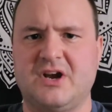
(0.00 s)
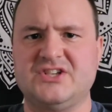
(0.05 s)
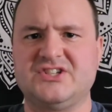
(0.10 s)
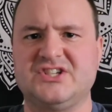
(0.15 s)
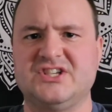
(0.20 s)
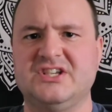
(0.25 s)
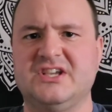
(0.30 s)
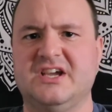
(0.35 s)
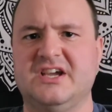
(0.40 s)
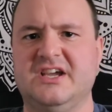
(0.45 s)

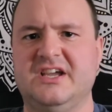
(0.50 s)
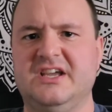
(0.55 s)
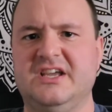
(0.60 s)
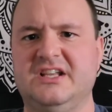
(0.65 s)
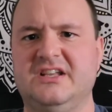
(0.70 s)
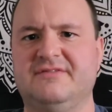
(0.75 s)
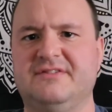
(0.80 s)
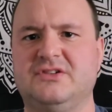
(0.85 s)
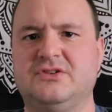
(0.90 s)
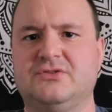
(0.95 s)
rising
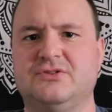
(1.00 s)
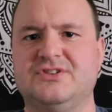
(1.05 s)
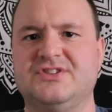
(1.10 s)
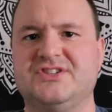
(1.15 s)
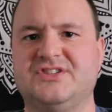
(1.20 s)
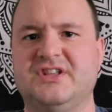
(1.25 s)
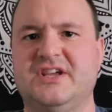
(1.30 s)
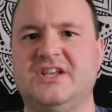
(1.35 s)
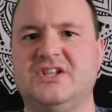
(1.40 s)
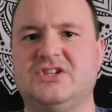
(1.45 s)

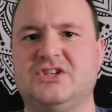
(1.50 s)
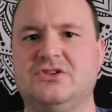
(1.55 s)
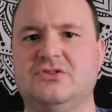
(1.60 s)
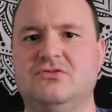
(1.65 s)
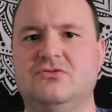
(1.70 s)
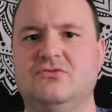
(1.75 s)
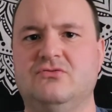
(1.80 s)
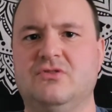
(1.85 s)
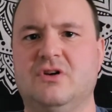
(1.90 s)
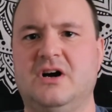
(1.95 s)
individuals like
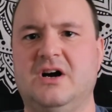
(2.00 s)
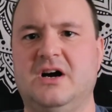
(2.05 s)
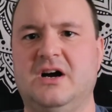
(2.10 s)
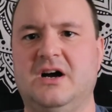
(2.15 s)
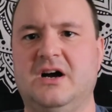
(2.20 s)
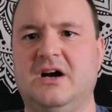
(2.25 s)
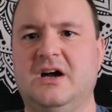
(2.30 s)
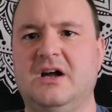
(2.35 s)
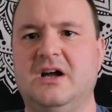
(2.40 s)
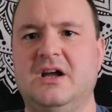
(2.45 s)

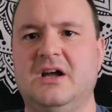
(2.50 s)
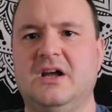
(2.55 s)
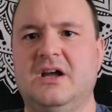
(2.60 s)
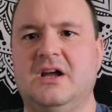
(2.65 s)
to